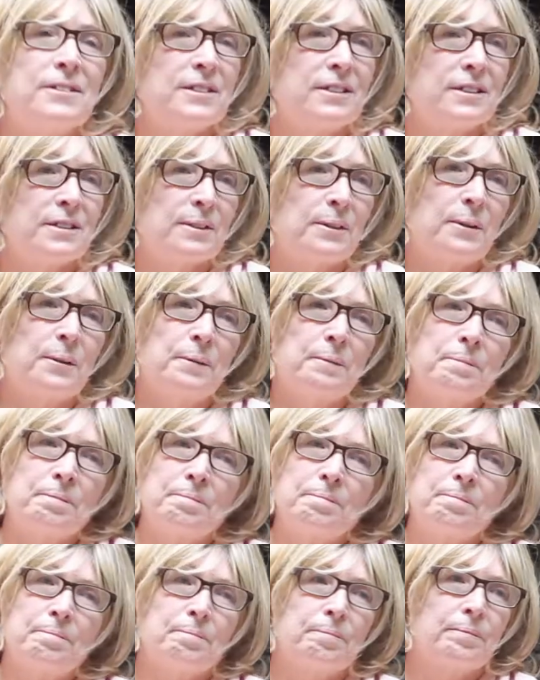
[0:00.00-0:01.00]
So
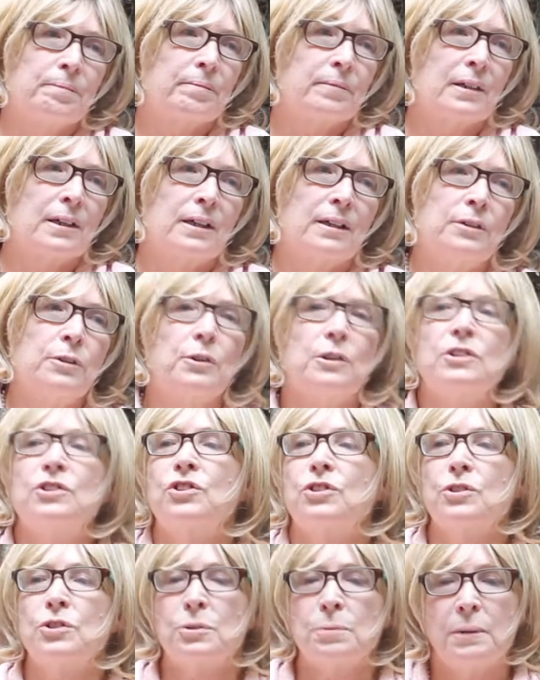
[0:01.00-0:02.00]
you can
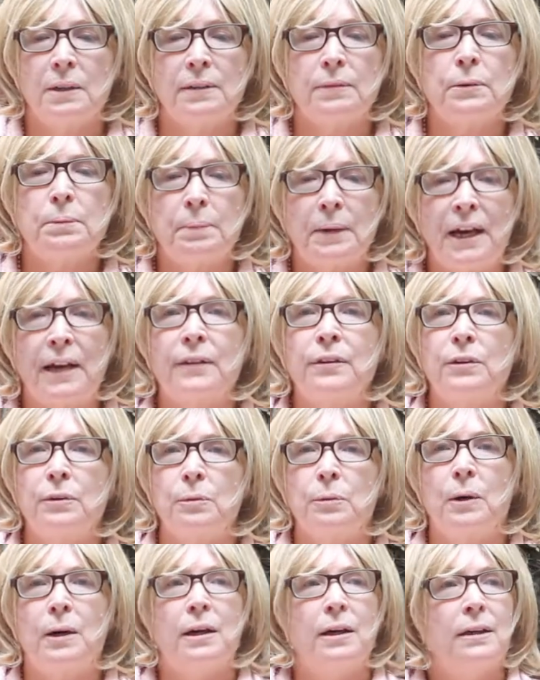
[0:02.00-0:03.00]
choose whatever path you
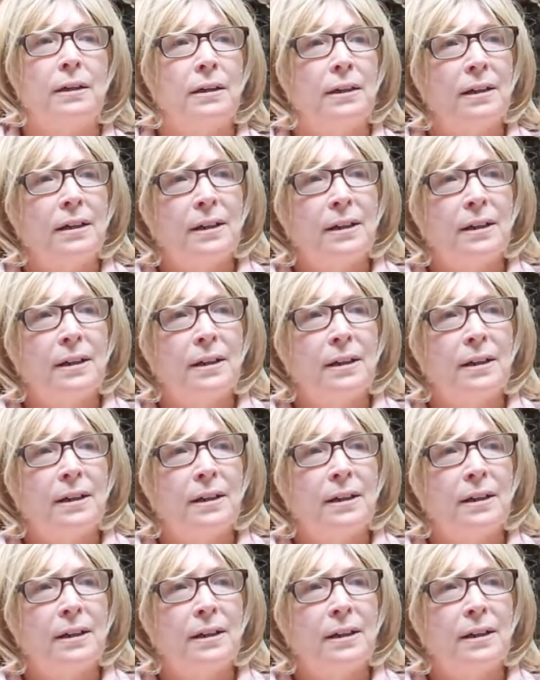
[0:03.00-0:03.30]
want,